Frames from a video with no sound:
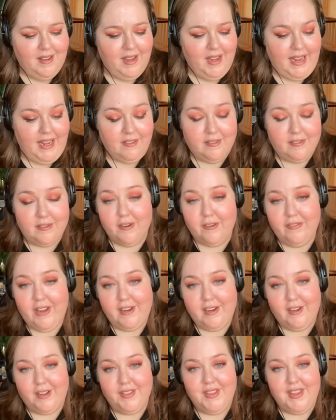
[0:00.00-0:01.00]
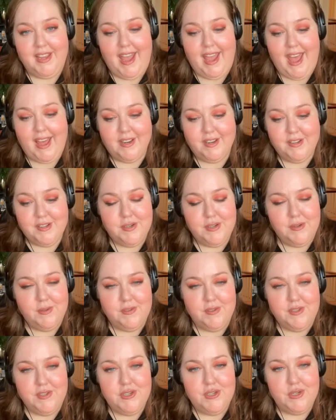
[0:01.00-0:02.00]
a survey called the
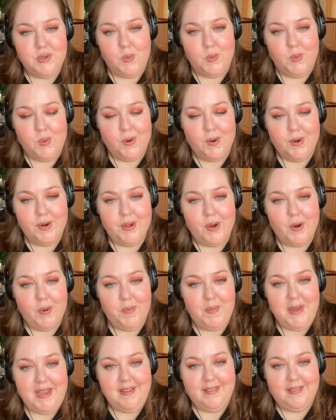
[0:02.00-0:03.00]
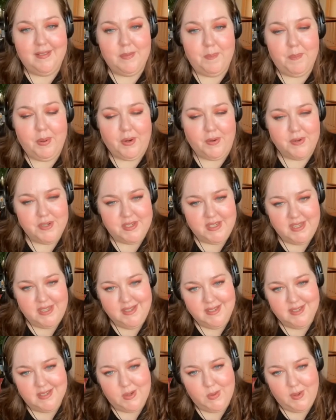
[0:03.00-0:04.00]
Attitudes Toward Obese
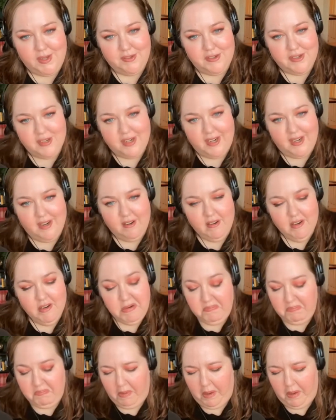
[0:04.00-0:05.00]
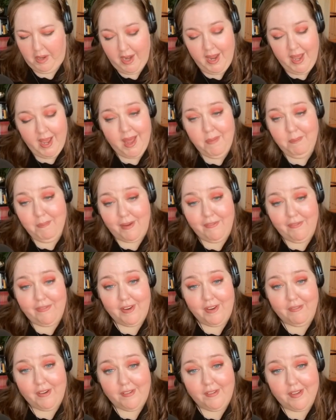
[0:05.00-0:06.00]
Persons questionnaire. Not my
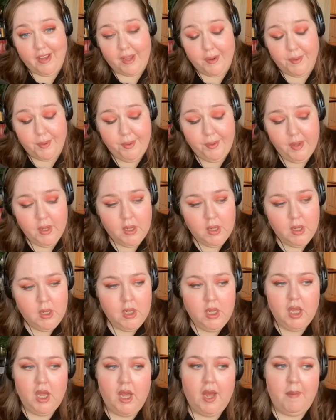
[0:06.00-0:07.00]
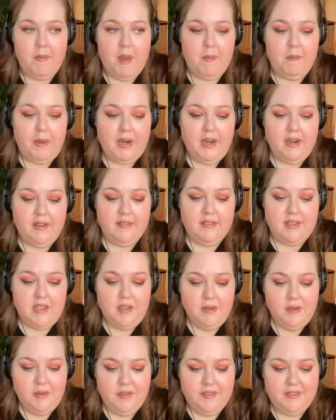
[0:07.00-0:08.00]
favorite title, but it is
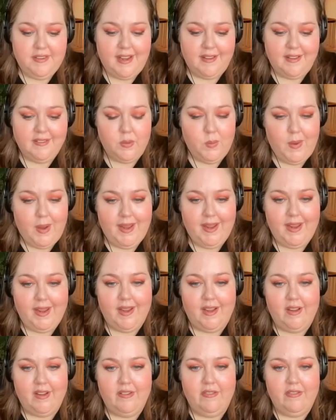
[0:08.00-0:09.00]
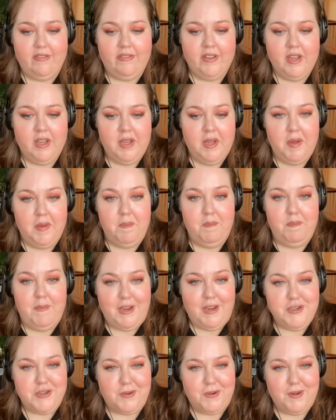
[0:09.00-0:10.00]
used as a way of
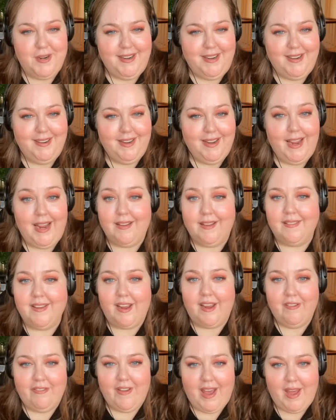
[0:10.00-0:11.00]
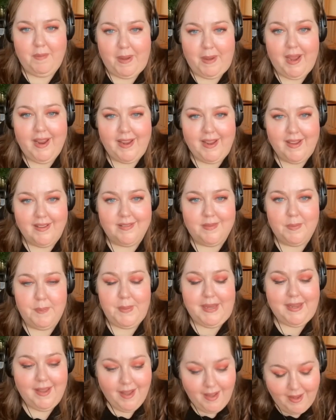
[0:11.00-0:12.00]
measuring anti-fat bias
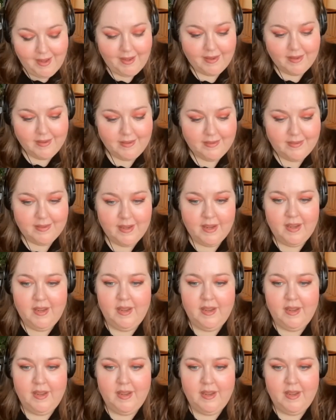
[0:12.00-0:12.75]
because